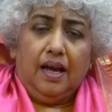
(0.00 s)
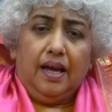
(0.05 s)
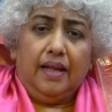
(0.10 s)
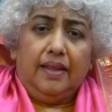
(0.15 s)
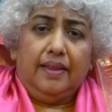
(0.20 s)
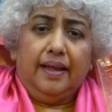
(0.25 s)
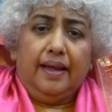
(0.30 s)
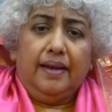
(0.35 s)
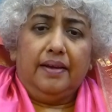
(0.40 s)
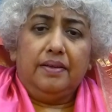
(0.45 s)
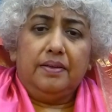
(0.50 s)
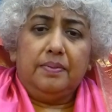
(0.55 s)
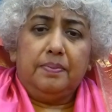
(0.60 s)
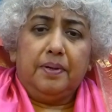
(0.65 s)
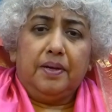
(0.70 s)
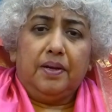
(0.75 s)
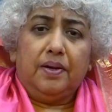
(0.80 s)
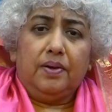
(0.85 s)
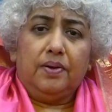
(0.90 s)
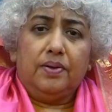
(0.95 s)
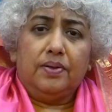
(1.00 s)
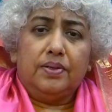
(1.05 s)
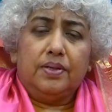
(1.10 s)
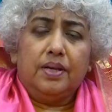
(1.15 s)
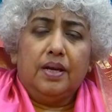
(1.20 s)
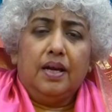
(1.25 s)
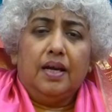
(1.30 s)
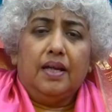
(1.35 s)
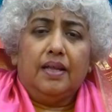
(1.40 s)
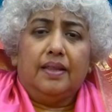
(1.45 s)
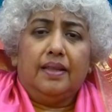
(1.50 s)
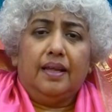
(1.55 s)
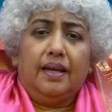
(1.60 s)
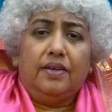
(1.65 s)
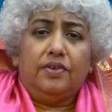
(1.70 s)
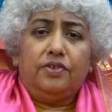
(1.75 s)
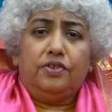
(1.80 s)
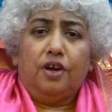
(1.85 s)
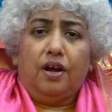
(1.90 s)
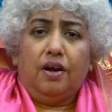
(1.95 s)
And that is because
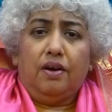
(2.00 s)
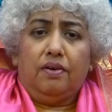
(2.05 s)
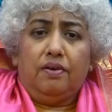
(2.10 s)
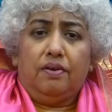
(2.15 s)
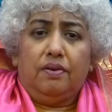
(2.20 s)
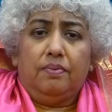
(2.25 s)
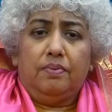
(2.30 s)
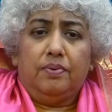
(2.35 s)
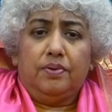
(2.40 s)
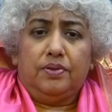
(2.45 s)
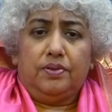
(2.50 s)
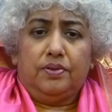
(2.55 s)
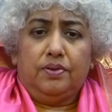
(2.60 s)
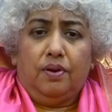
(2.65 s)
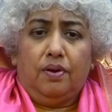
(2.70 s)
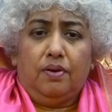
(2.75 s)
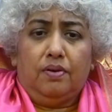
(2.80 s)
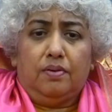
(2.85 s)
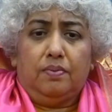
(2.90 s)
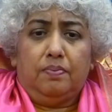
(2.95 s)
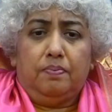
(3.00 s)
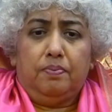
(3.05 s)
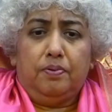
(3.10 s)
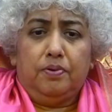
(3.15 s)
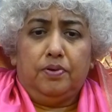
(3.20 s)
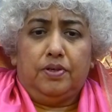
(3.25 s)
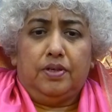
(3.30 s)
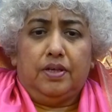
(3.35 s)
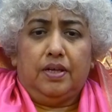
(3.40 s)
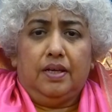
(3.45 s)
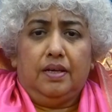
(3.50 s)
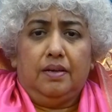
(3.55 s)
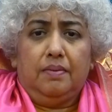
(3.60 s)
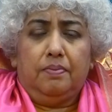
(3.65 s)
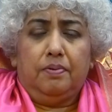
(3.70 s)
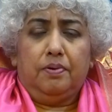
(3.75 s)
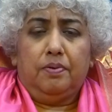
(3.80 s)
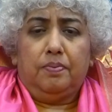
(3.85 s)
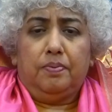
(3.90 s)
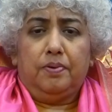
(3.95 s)
that chakra was not put in
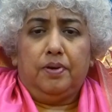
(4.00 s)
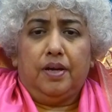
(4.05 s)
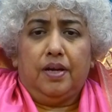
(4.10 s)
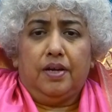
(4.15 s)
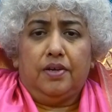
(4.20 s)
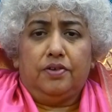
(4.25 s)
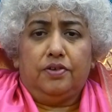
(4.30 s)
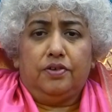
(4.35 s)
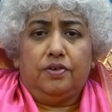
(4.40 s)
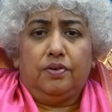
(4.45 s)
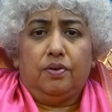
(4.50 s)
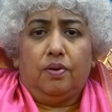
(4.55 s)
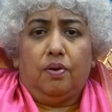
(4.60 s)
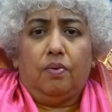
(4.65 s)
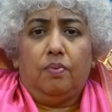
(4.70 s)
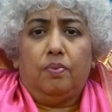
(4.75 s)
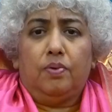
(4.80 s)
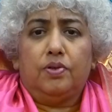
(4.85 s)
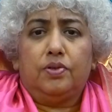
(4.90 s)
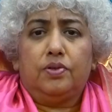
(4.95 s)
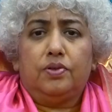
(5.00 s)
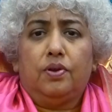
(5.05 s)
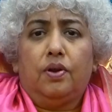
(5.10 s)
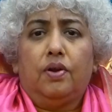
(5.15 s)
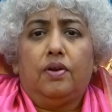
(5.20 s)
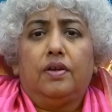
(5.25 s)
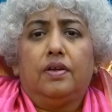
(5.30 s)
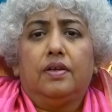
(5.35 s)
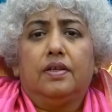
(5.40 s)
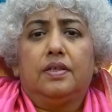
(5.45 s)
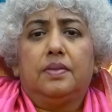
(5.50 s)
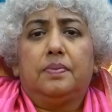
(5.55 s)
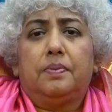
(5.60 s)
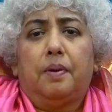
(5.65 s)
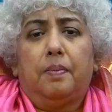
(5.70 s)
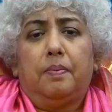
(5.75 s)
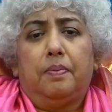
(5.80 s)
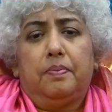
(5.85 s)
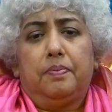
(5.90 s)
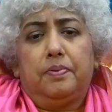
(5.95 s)
appropriation or was not in its
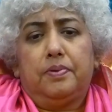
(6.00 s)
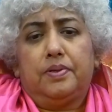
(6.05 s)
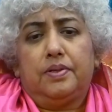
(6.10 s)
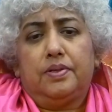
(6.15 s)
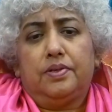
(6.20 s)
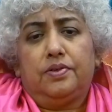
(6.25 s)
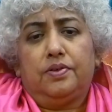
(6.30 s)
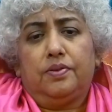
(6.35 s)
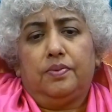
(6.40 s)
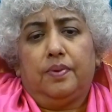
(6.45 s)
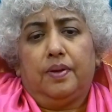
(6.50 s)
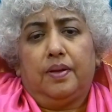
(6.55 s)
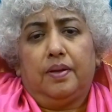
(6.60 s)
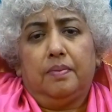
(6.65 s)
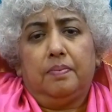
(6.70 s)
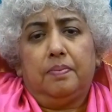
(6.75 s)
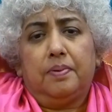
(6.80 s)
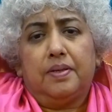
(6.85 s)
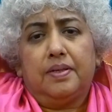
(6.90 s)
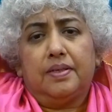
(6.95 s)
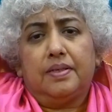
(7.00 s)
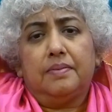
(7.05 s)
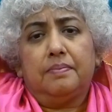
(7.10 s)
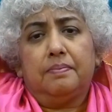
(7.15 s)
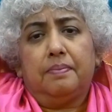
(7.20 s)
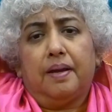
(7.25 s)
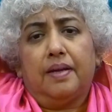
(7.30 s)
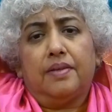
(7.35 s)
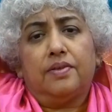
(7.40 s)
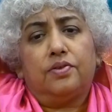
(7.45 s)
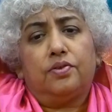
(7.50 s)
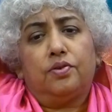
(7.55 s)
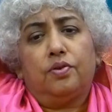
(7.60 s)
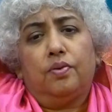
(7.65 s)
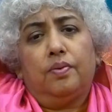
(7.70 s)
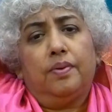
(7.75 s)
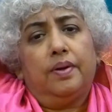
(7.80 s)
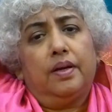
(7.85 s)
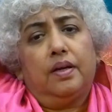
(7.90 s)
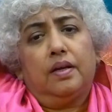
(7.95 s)
proper position when the person passed
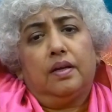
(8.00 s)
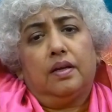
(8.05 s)
over.